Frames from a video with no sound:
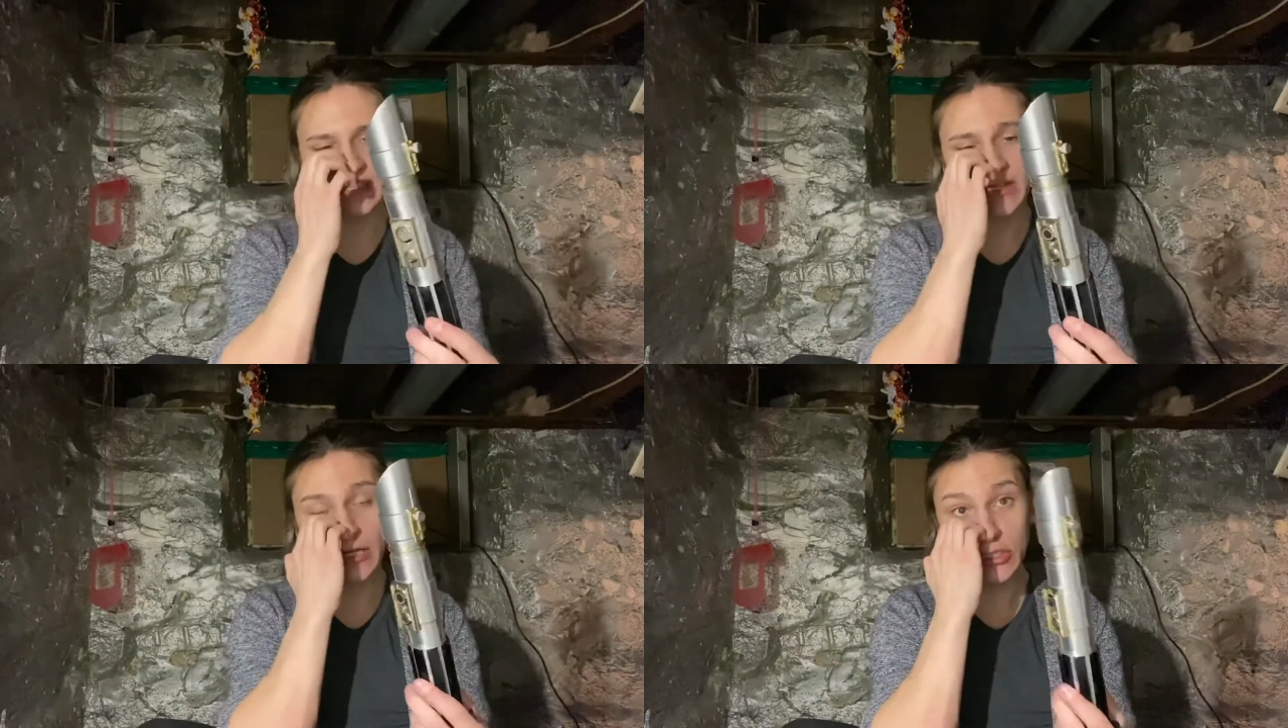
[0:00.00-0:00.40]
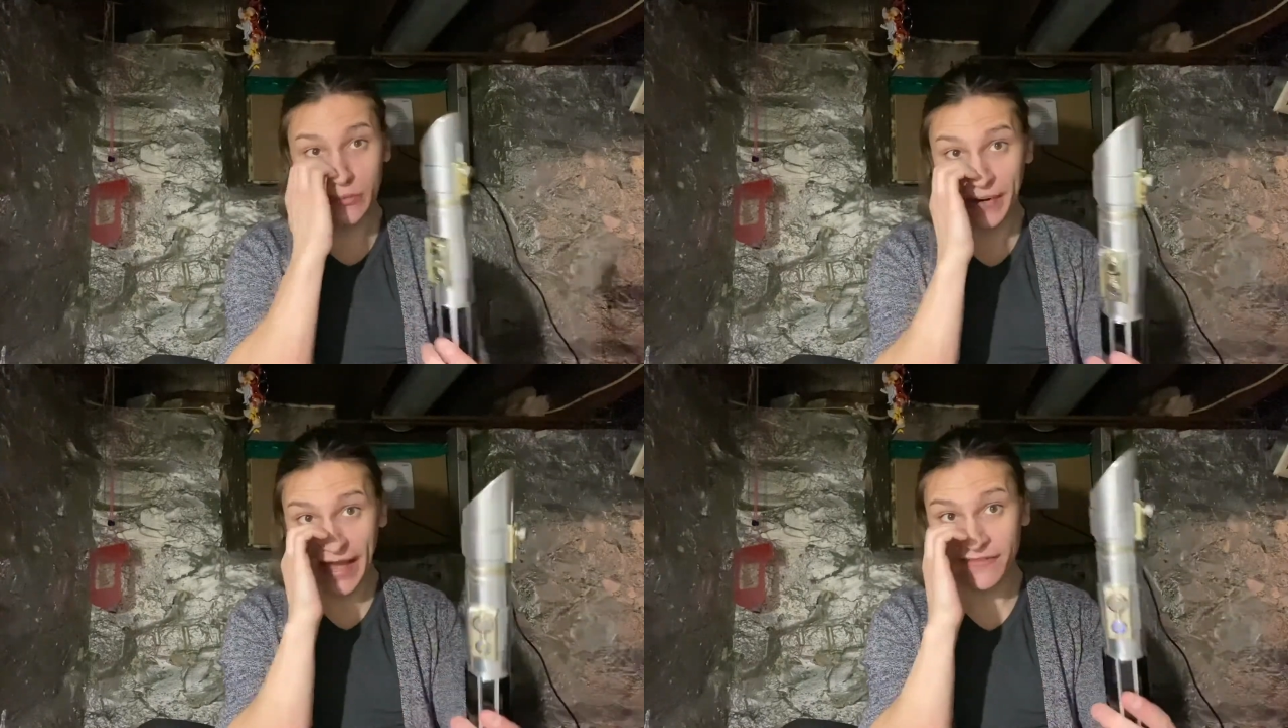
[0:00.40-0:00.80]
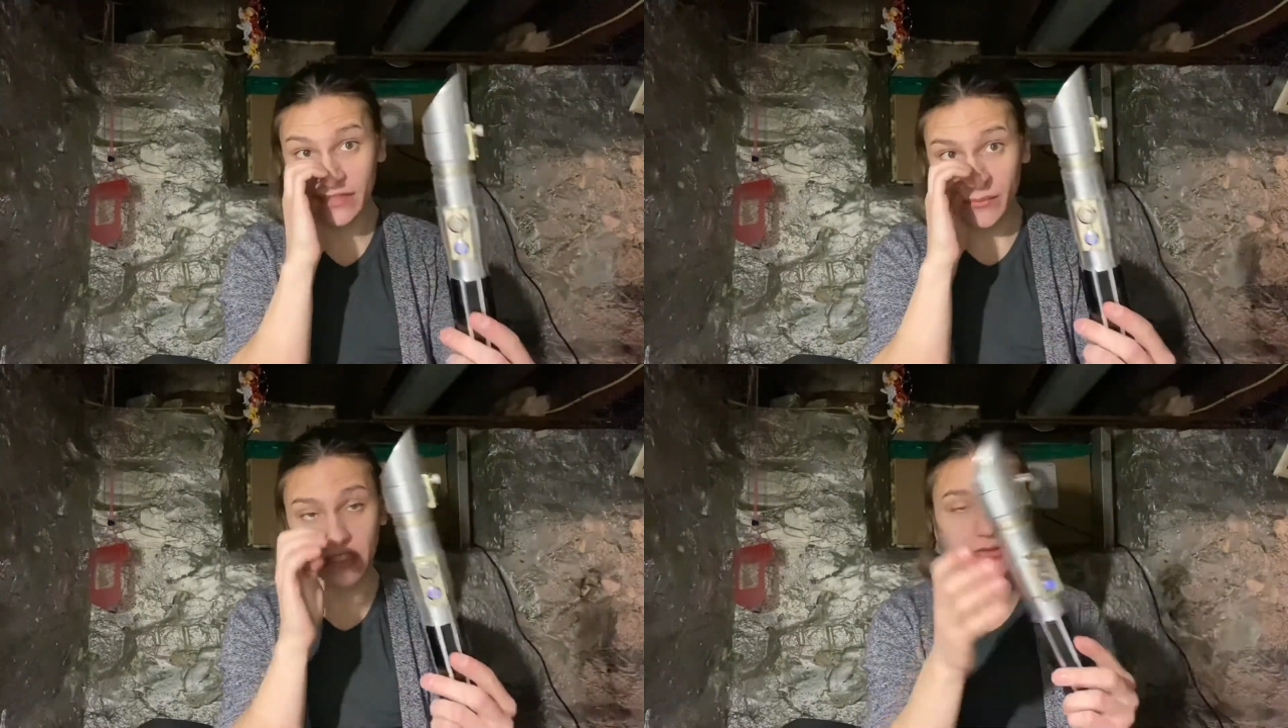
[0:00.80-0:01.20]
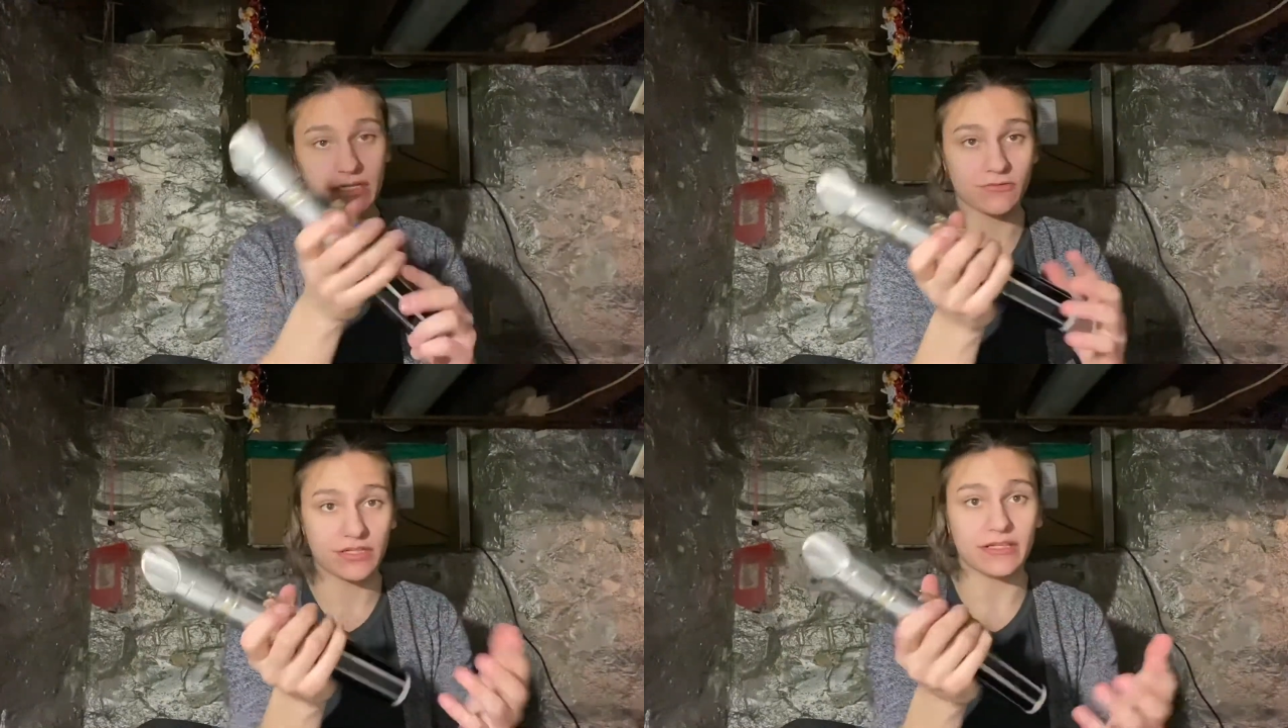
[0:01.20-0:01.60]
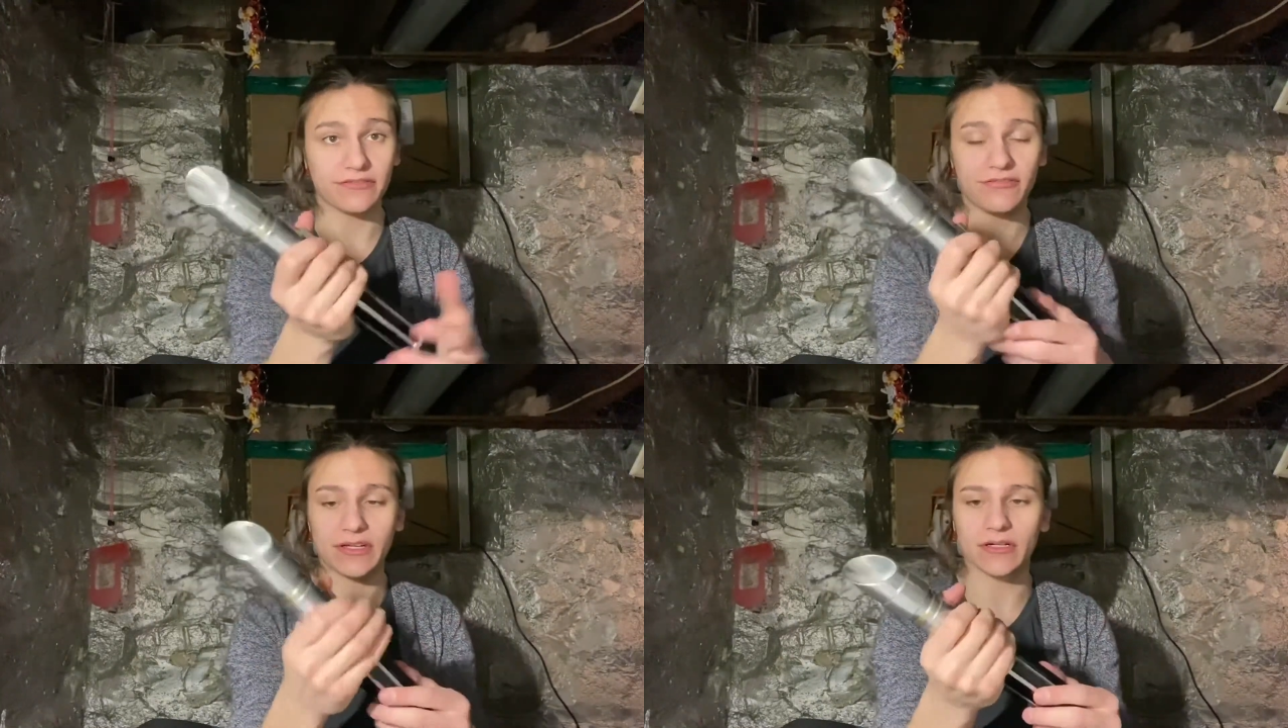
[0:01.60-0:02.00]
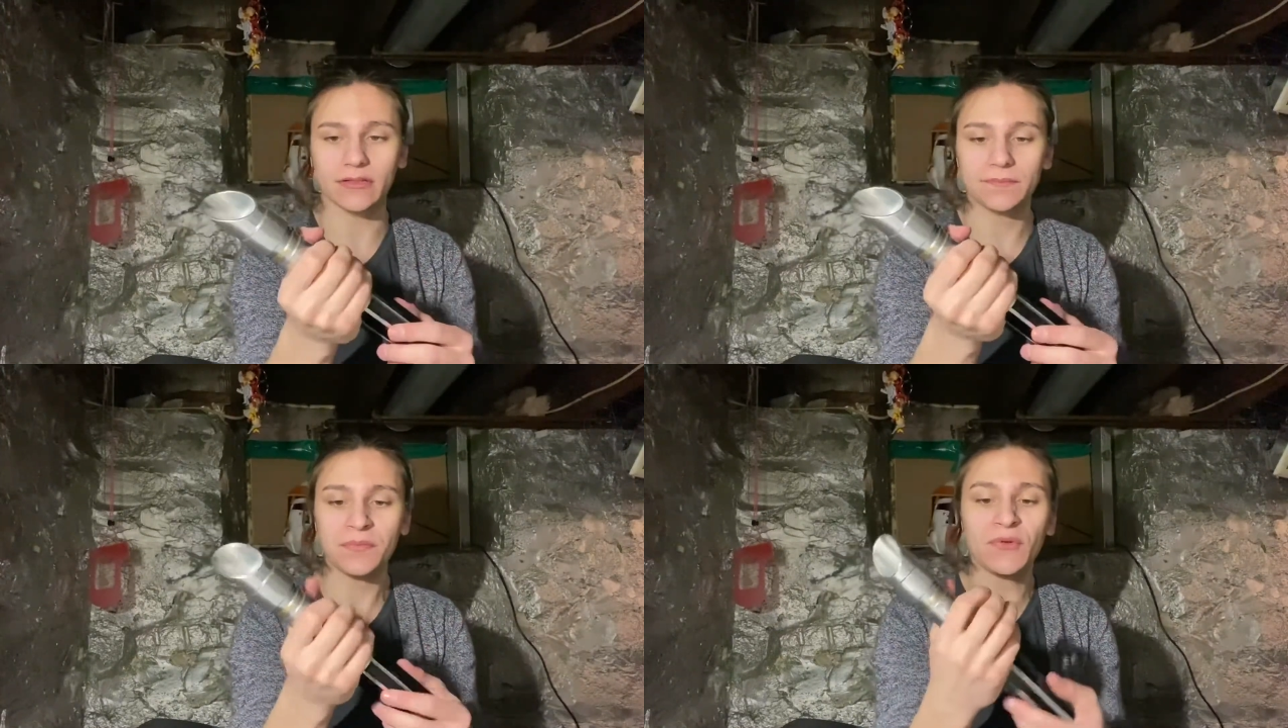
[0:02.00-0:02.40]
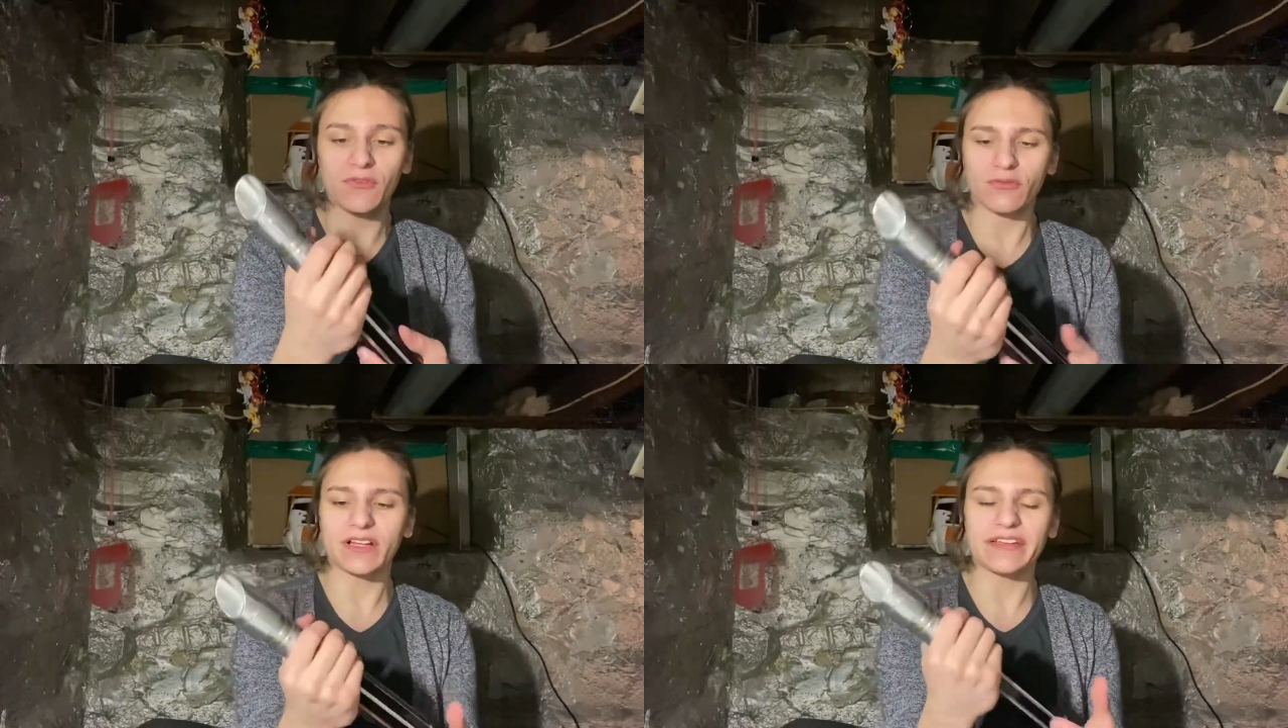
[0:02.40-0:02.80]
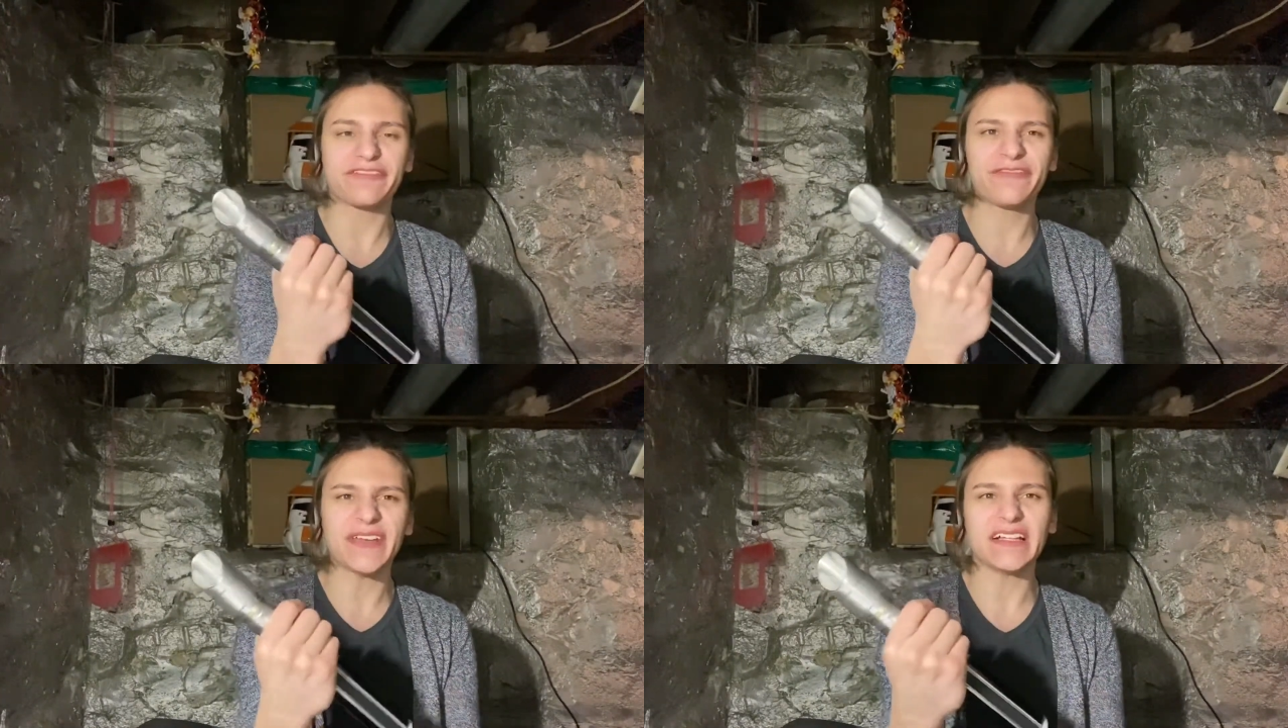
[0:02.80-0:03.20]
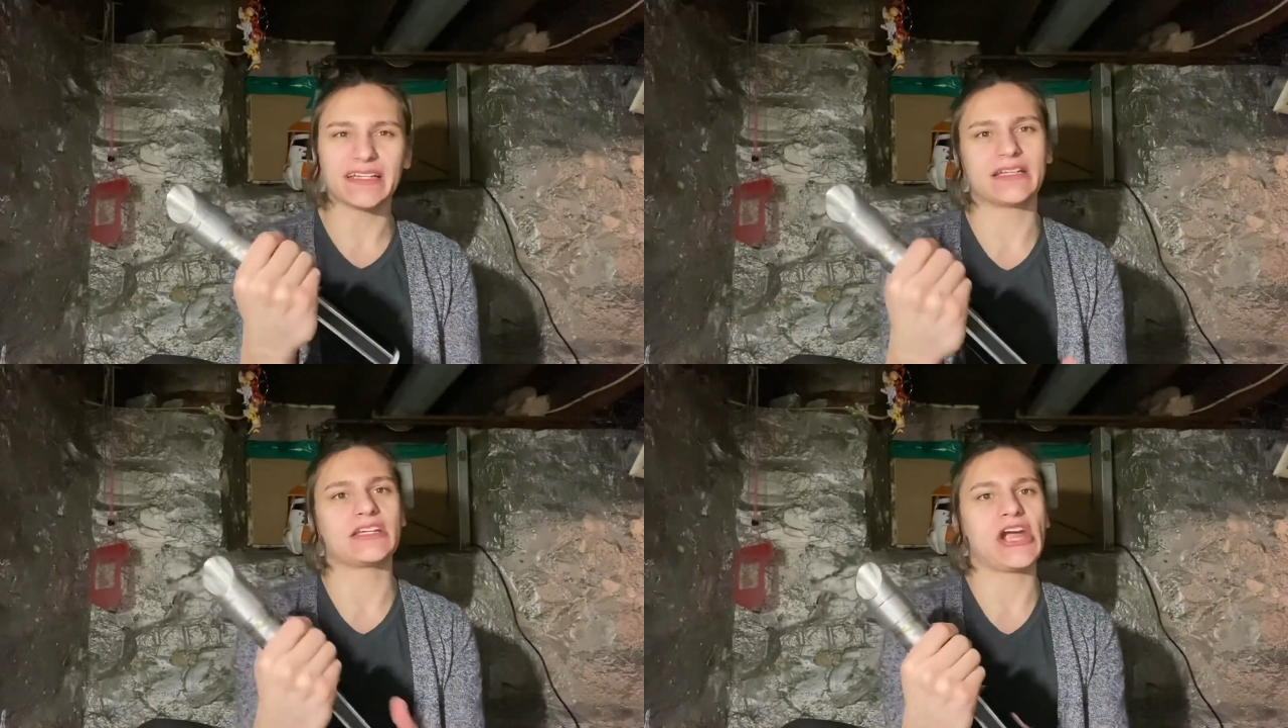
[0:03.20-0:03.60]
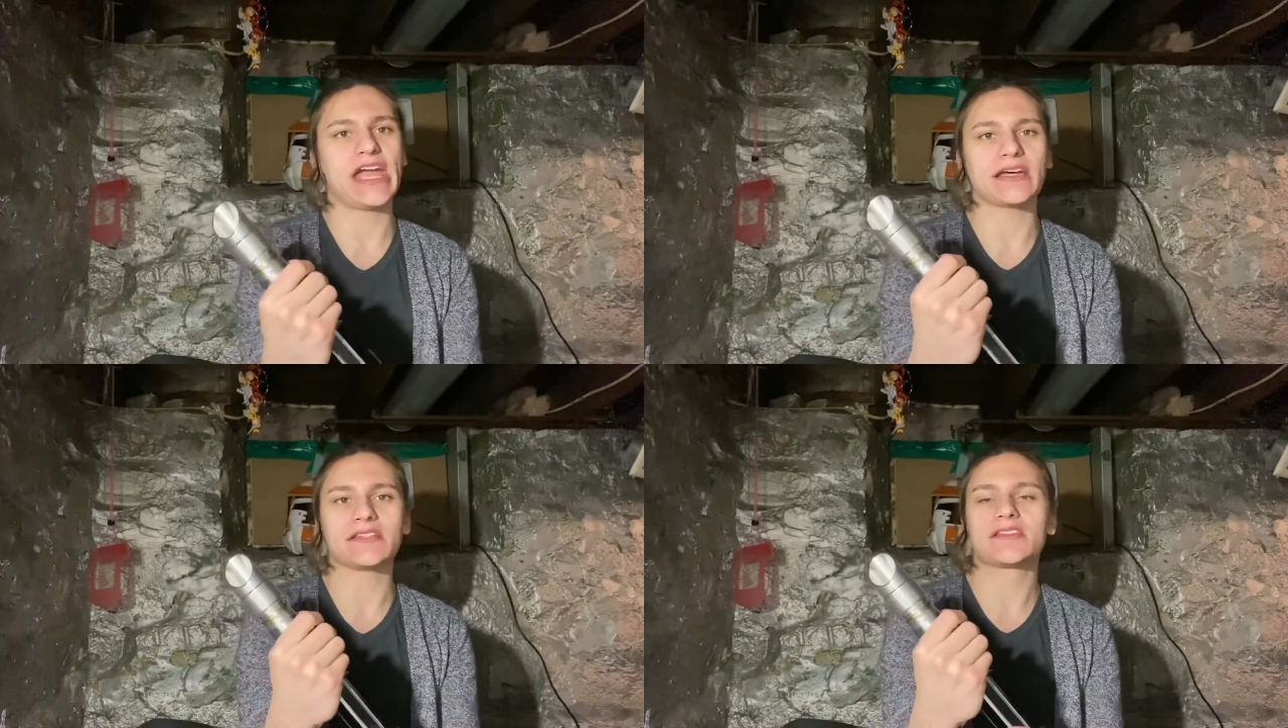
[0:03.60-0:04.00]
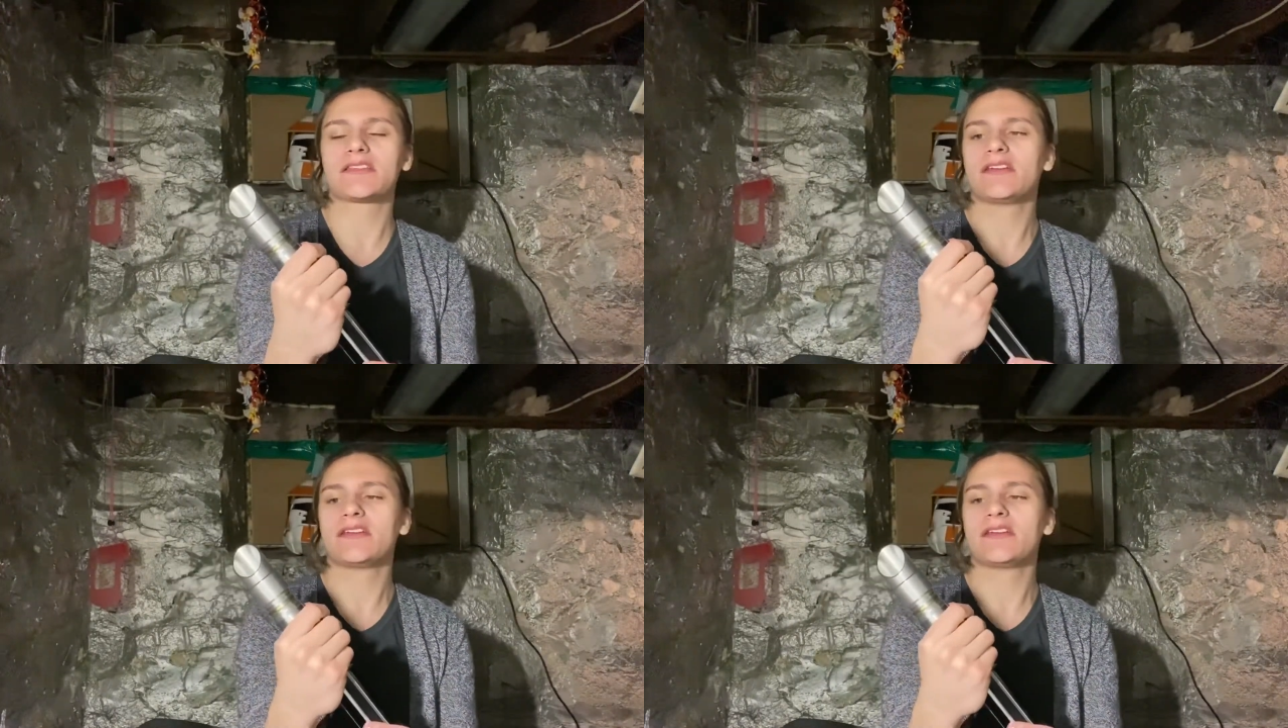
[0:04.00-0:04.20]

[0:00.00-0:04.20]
It's not super heavy, but you can really feel it in your hands.